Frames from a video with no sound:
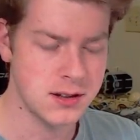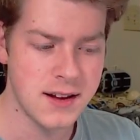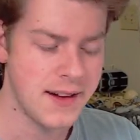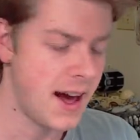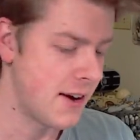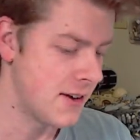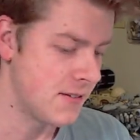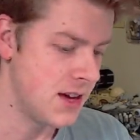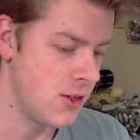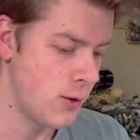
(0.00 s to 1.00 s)
I don't know.
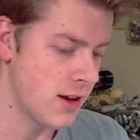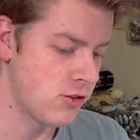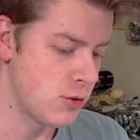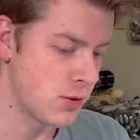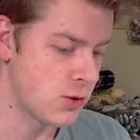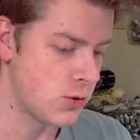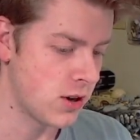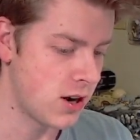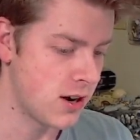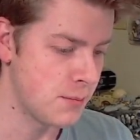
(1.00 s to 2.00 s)
Either way, super cool
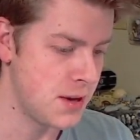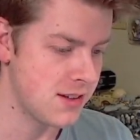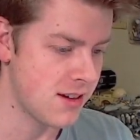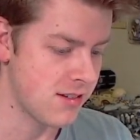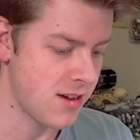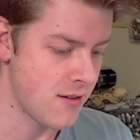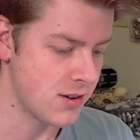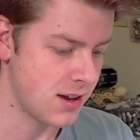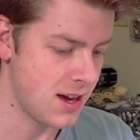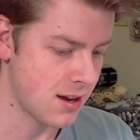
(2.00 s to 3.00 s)
card. PSA
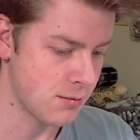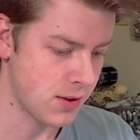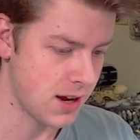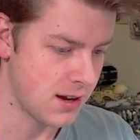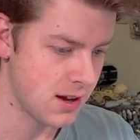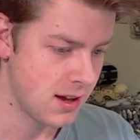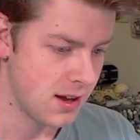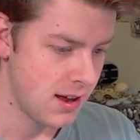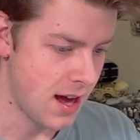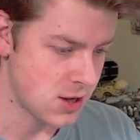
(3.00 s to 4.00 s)
7, can't complain.
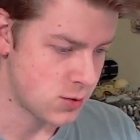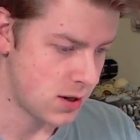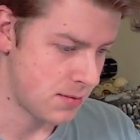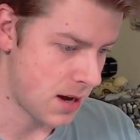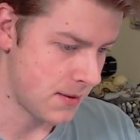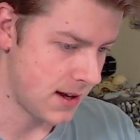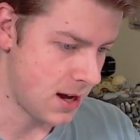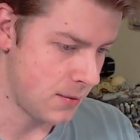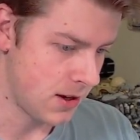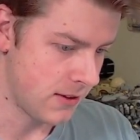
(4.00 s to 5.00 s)
Edgeware probably
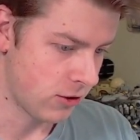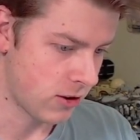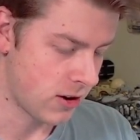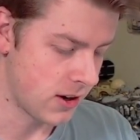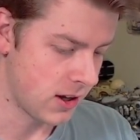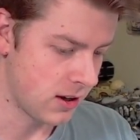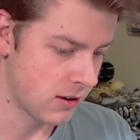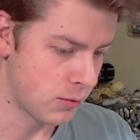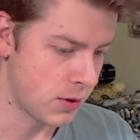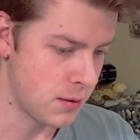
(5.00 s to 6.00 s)
got me on this card here.
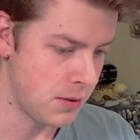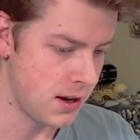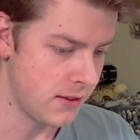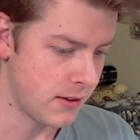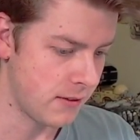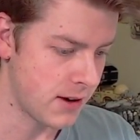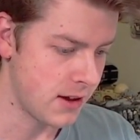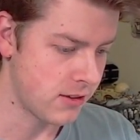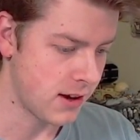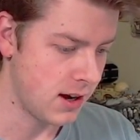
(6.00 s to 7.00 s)
It's pretty beat on the
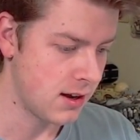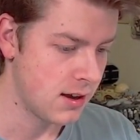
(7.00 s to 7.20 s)
right side.